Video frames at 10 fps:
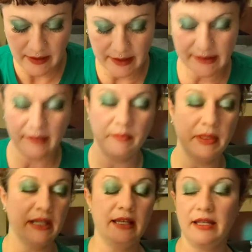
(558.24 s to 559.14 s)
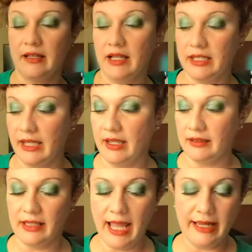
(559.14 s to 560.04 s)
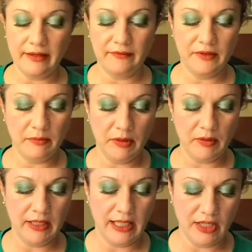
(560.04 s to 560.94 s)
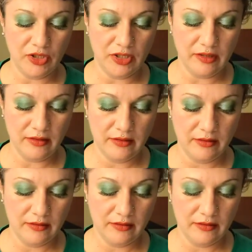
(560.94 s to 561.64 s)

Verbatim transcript: This can be, again, lack of communication